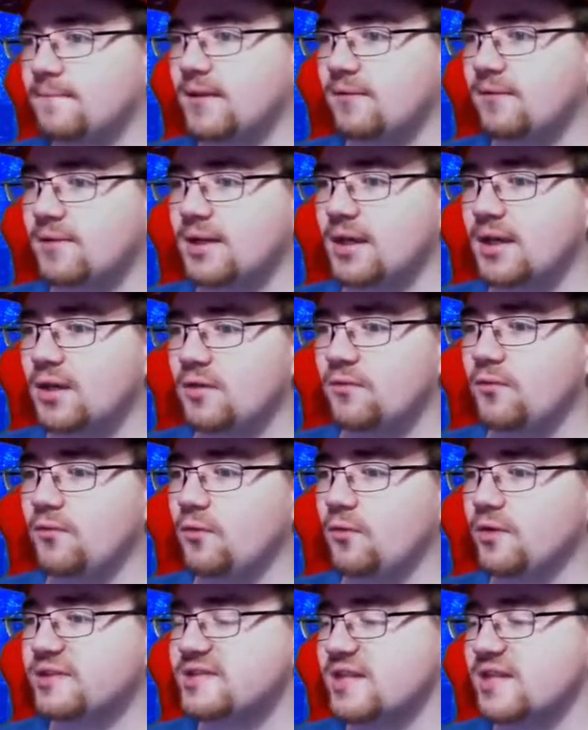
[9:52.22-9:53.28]
There we go,
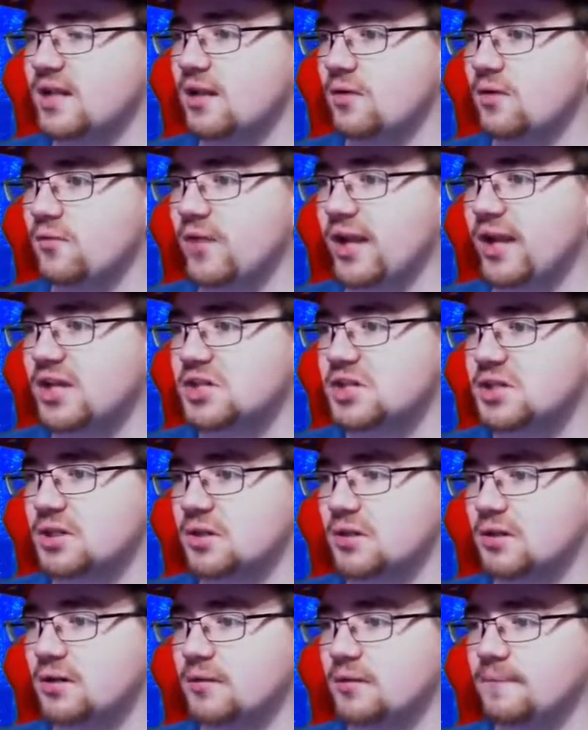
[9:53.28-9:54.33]
full
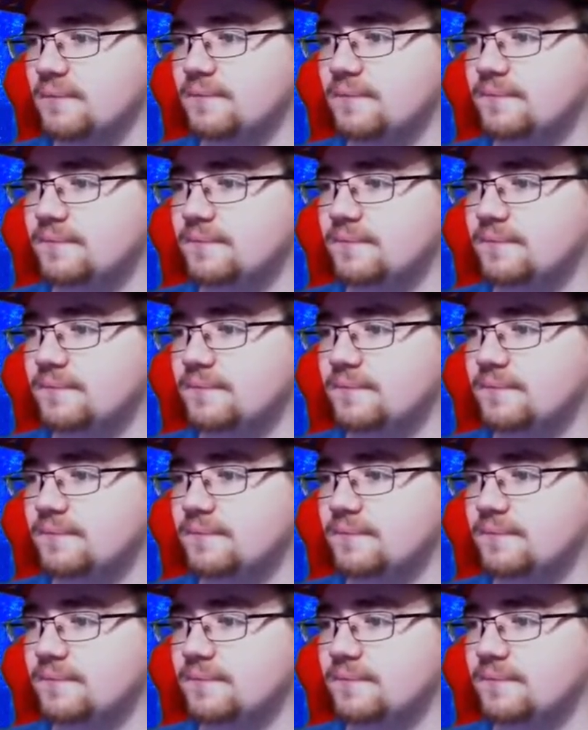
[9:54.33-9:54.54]
acceleration.